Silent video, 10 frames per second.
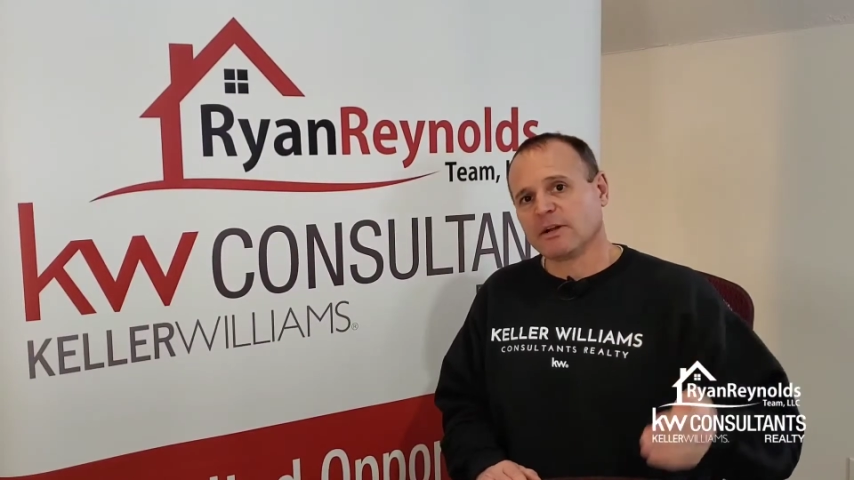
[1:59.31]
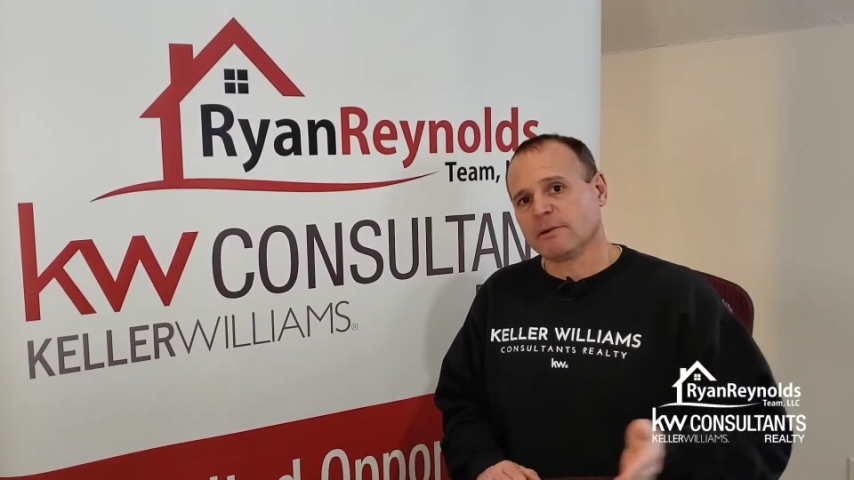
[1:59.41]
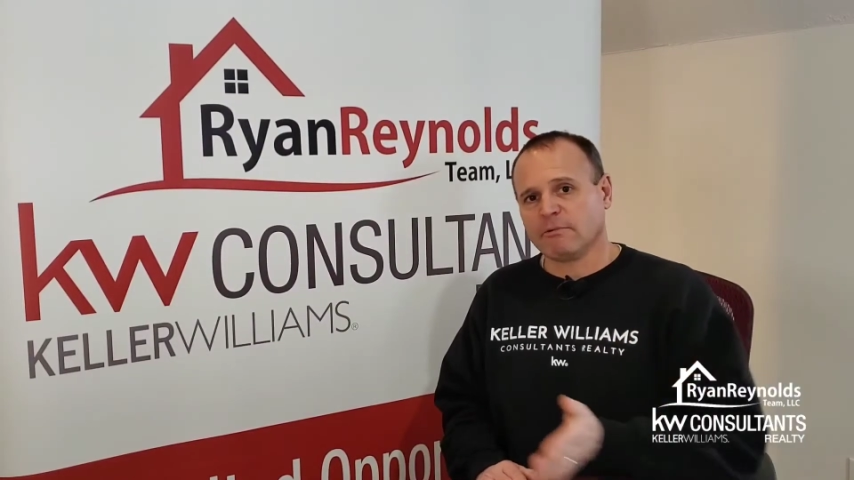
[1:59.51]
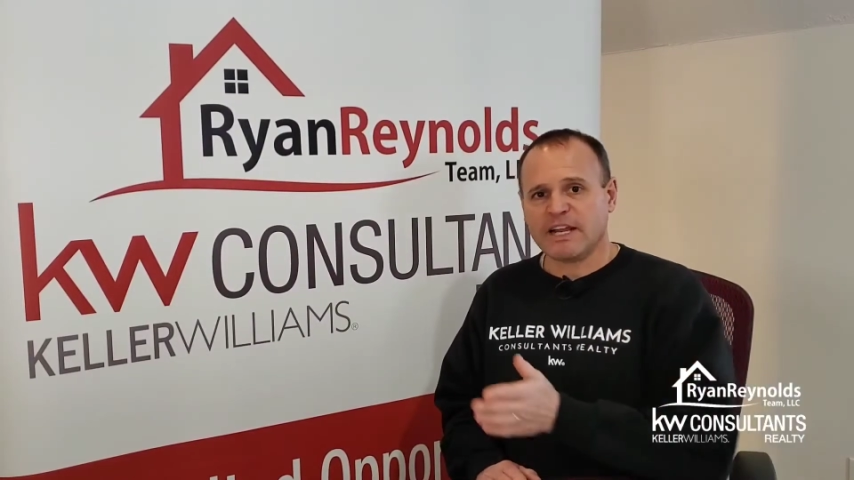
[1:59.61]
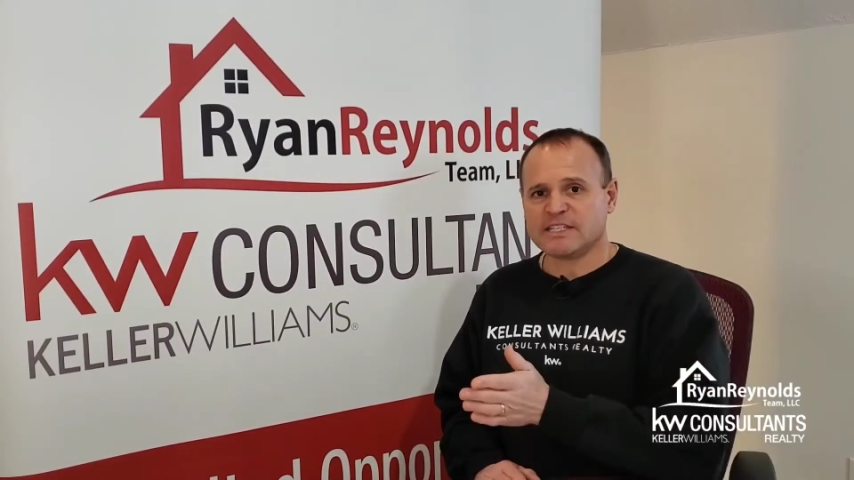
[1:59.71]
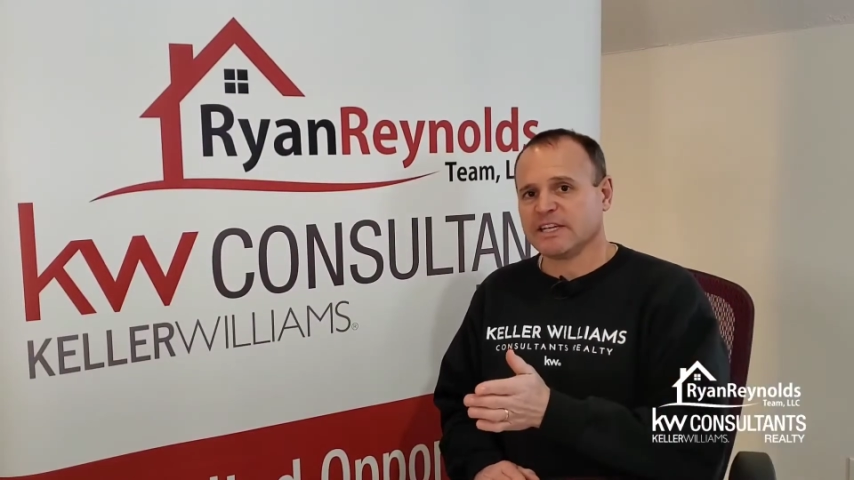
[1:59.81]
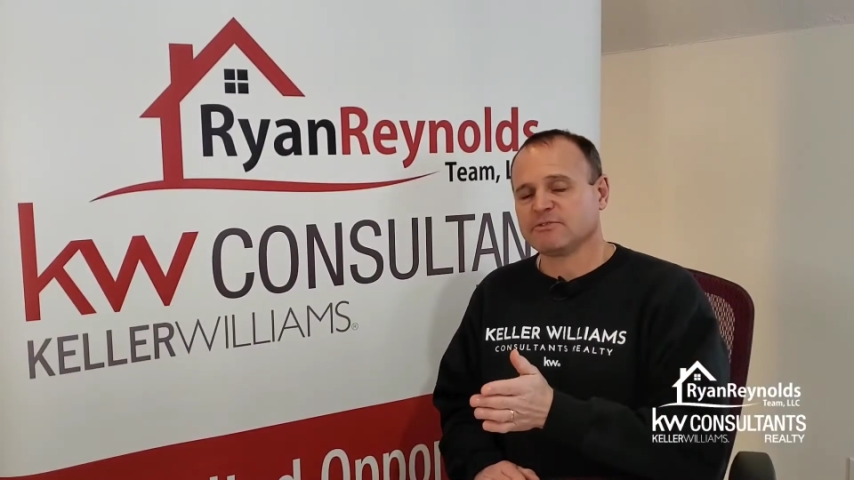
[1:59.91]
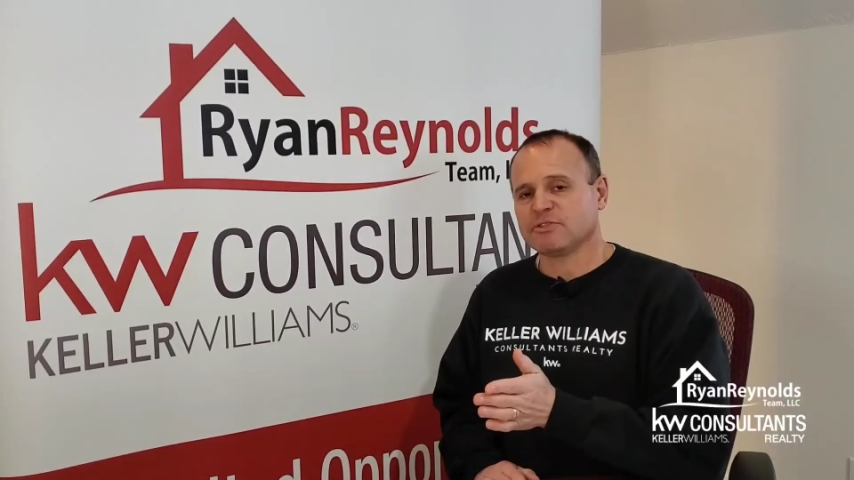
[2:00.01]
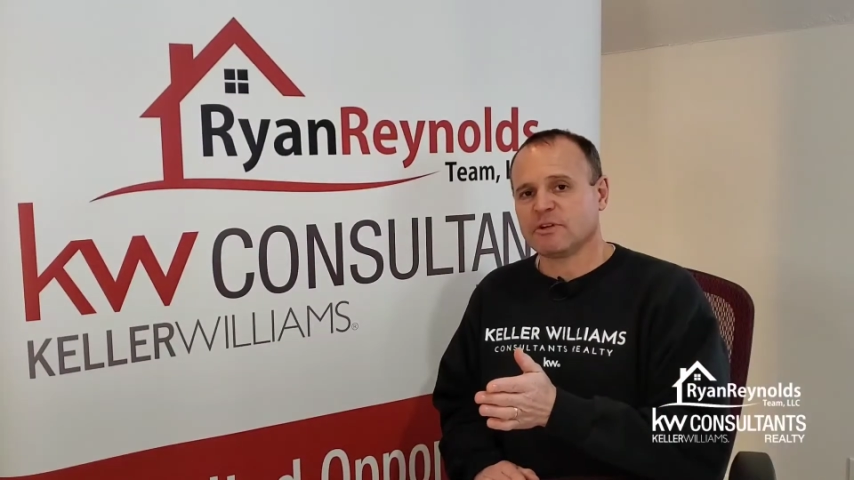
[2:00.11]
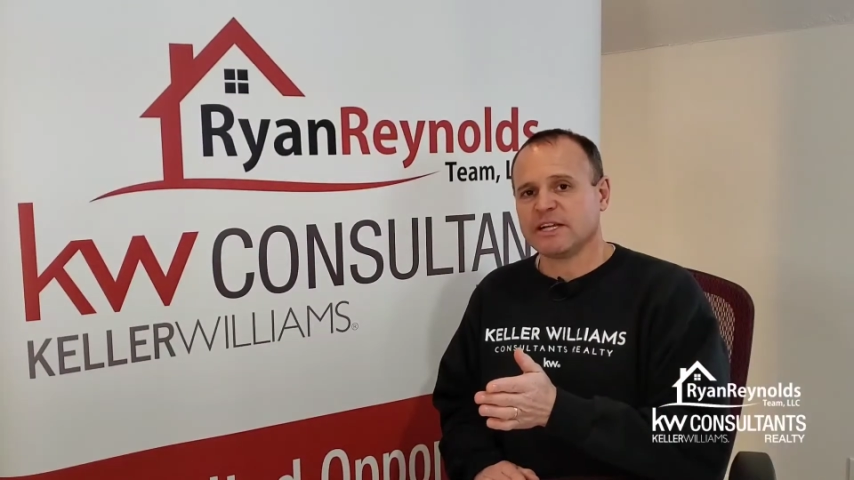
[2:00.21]
going to be raising
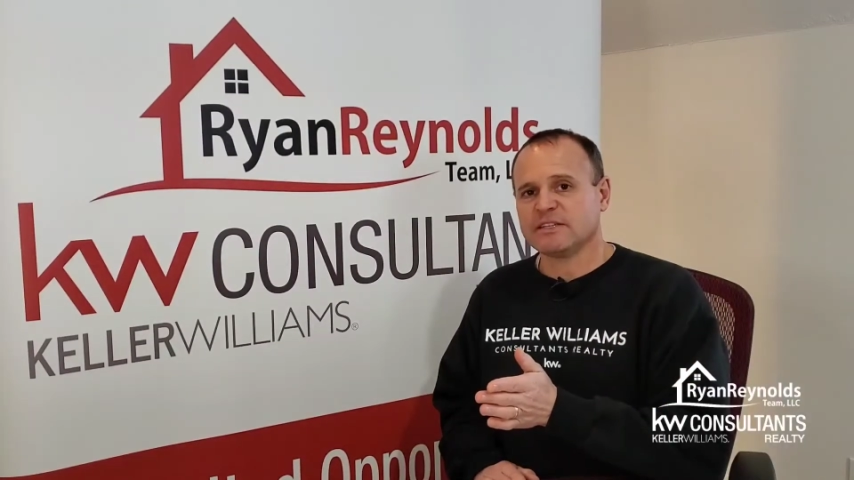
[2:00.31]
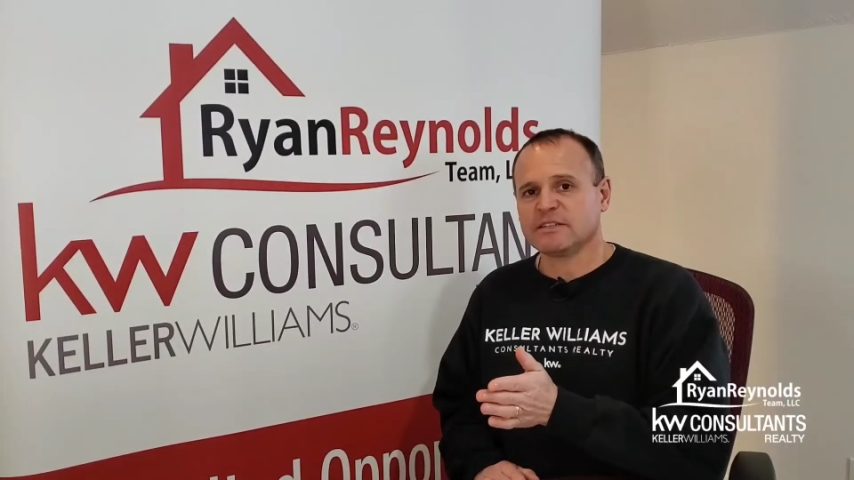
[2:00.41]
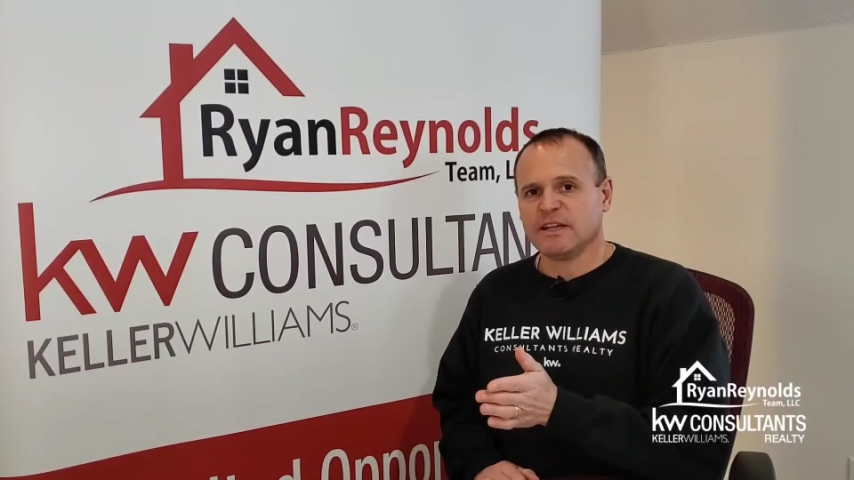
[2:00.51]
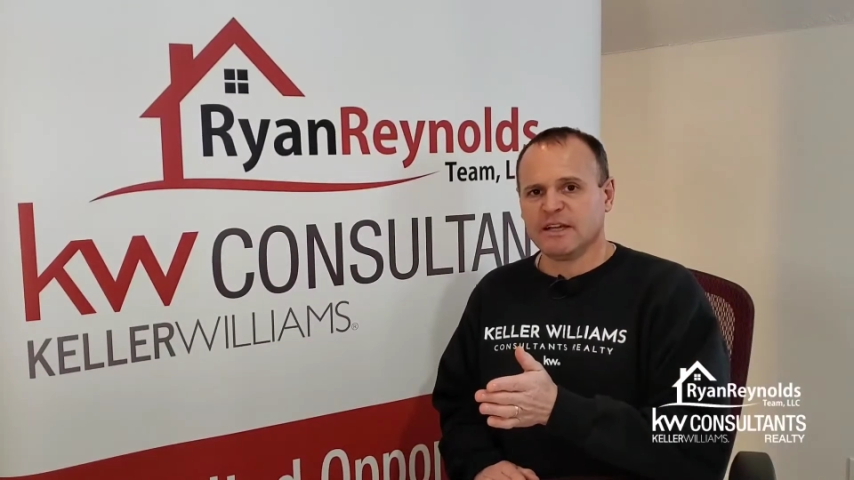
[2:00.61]
interest rates,